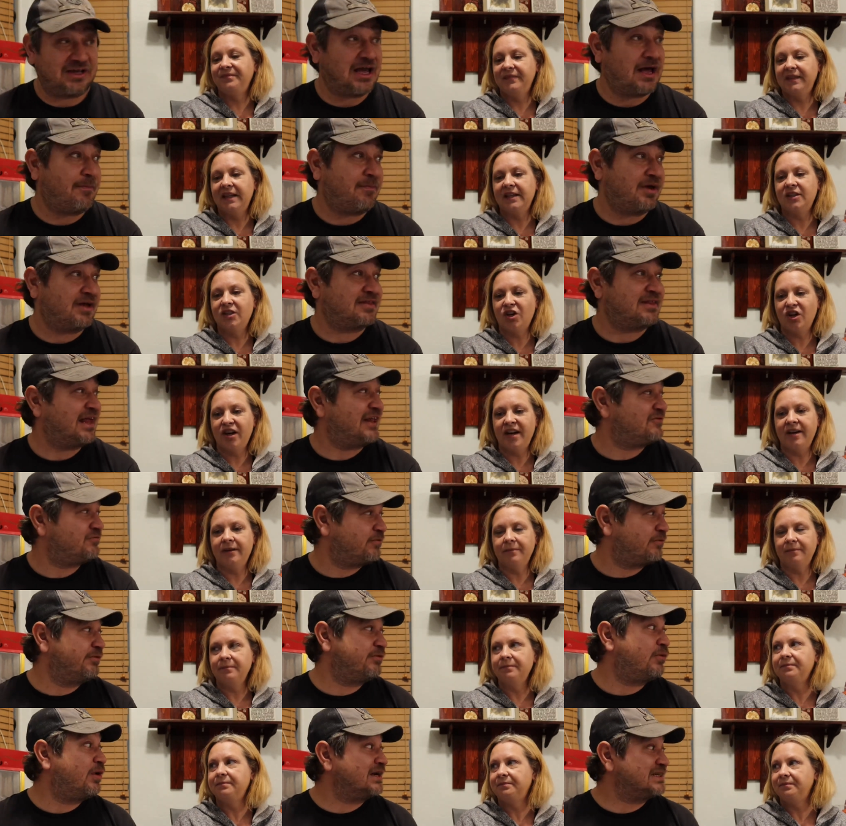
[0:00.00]
Speaker 1: epic. That's, that's
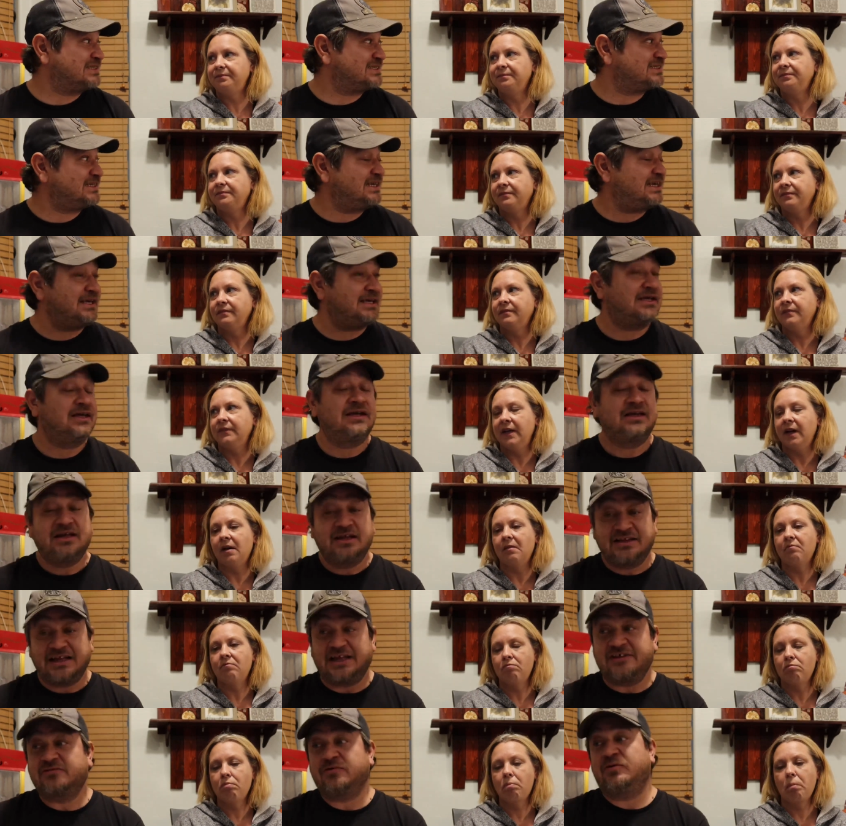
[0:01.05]
where we want to see. Yeah.
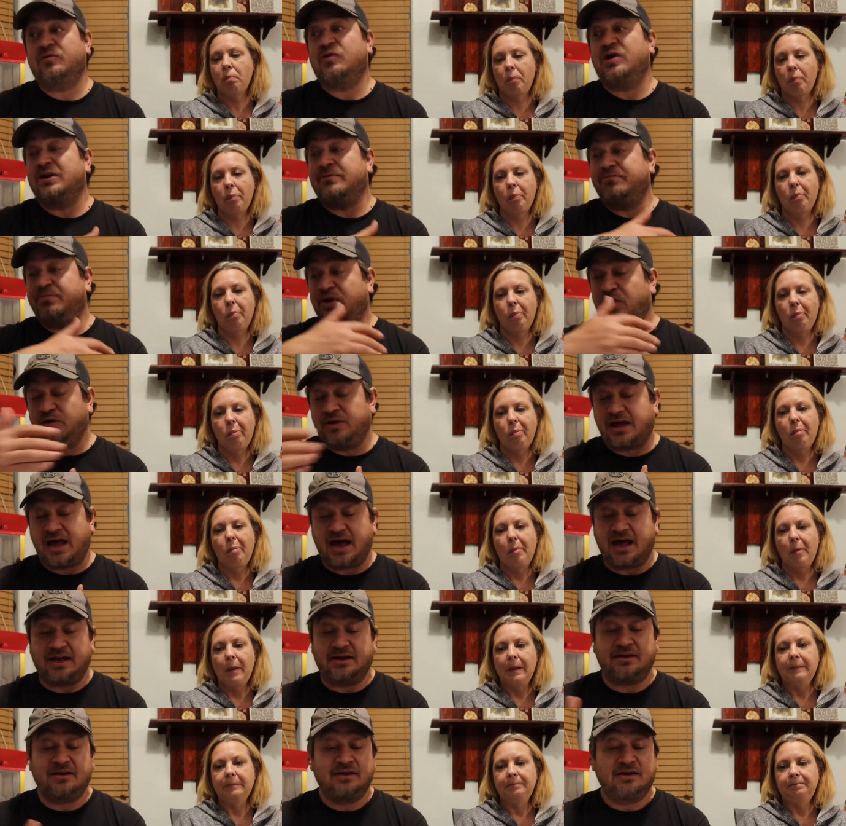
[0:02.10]
That's what we want to build
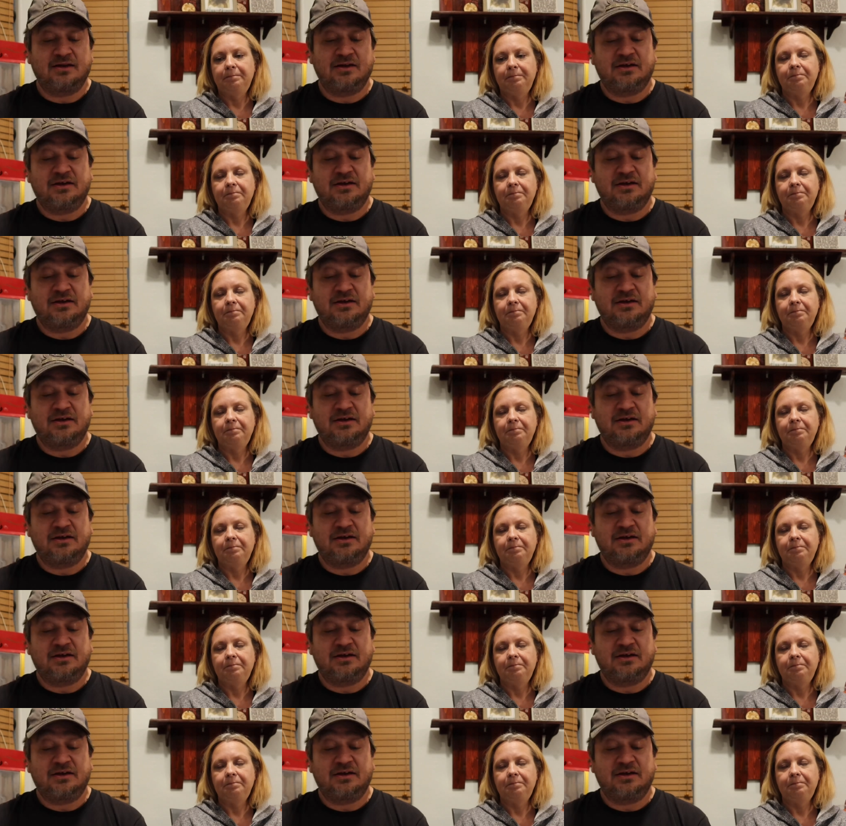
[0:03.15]
on.